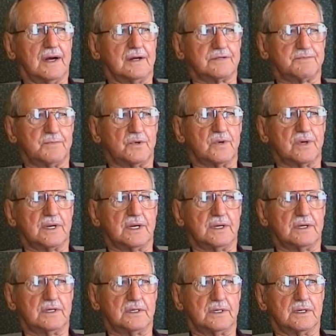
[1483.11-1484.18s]
I was born
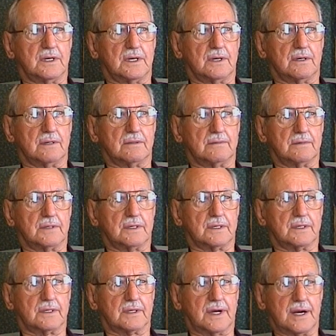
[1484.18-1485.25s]
in uh,
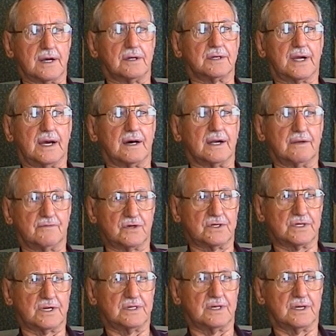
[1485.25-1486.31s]
Carroll County,
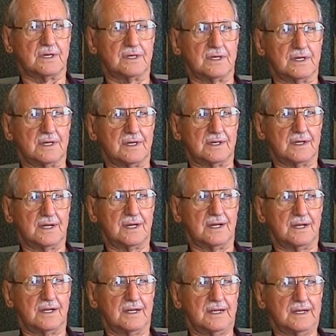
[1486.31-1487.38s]
Virginia,
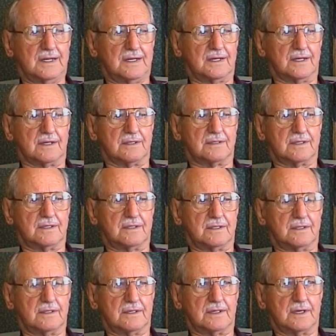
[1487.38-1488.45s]
in a
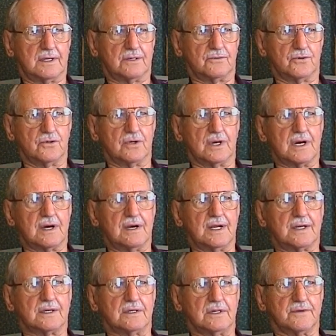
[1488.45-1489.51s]
rural area
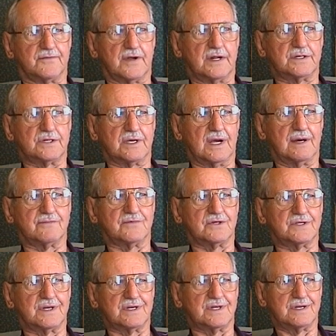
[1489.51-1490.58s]
called Fancy Gap,
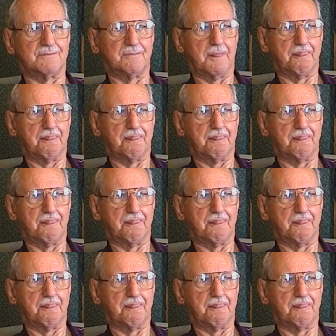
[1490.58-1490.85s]
Virginia.